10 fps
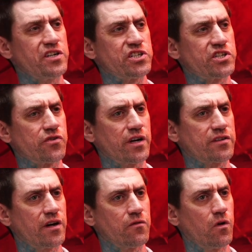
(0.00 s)

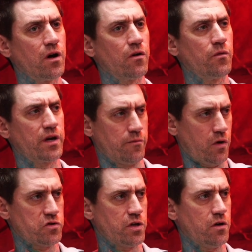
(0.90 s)
strict on what we can
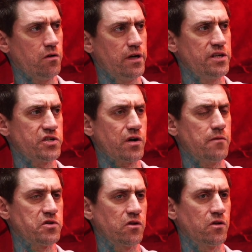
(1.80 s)
post out.
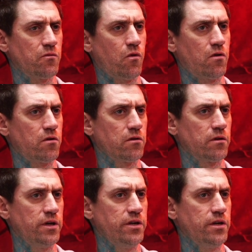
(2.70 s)
Instagram's a little more
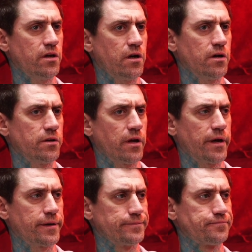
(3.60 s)
lenient on
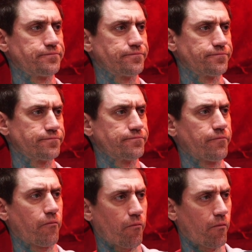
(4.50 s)
like,
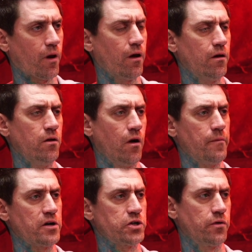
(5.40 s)
you know, I'm
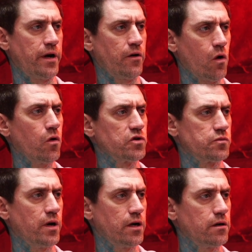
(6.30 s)
not showing areolas,
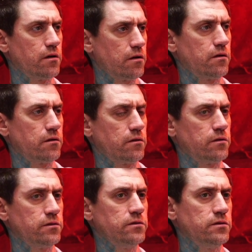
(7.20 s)
but
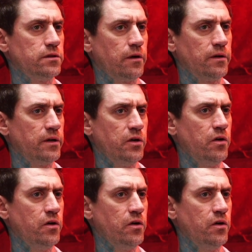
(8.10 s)
you